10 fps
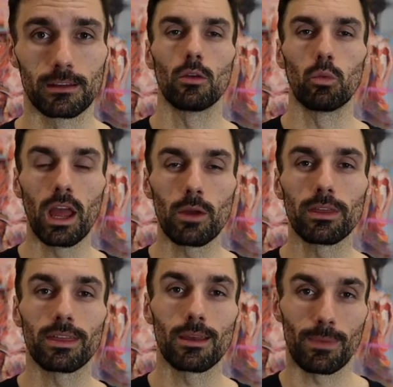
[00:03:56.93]
The way
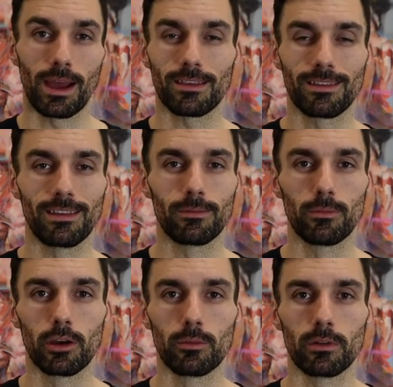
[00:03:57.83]
we think back to these
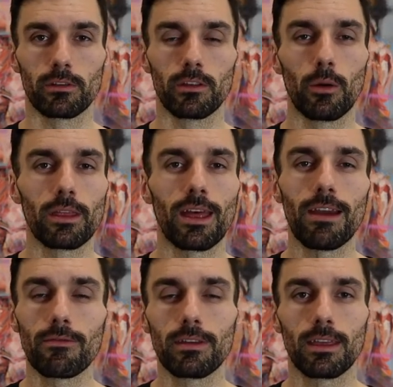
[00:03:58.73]
moments, knowing that
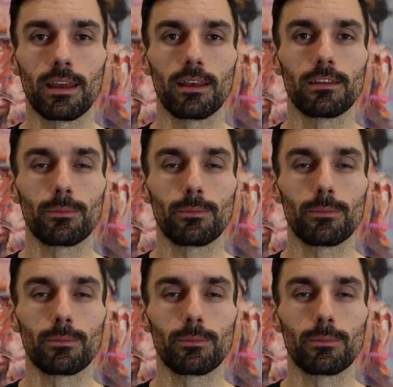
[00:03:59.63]
everything is